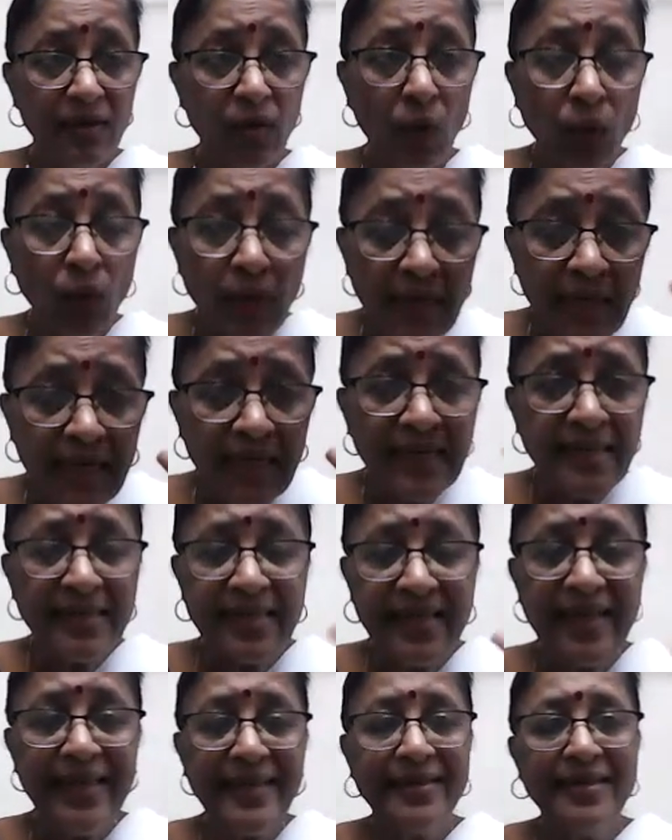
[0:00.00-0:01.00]
only
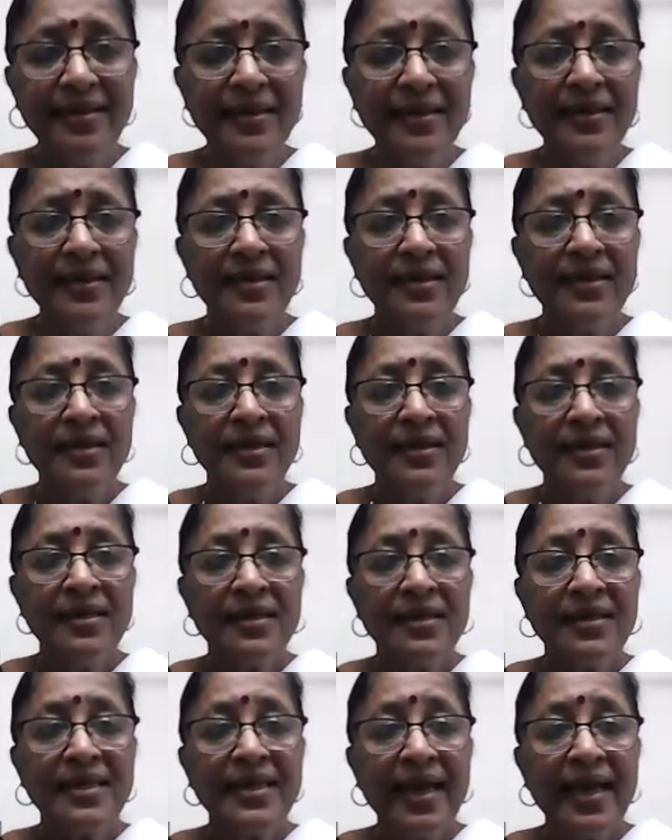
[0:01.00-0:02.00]
then
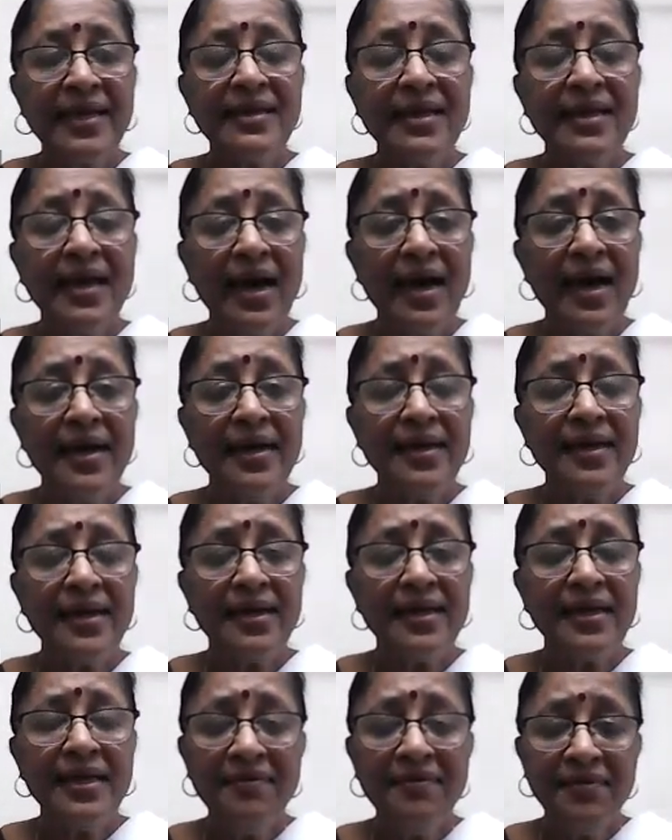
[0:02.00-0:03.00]
can
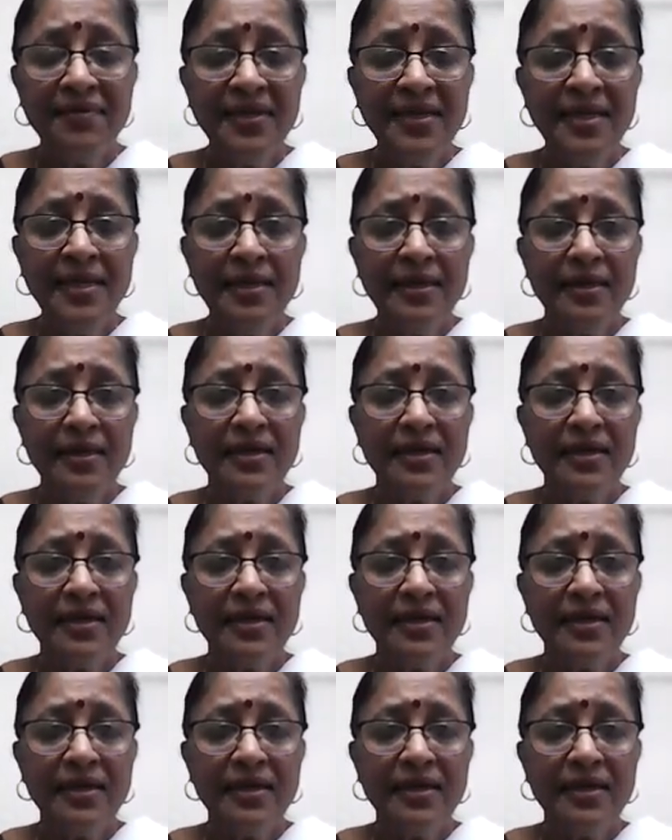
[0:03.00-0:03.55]
I even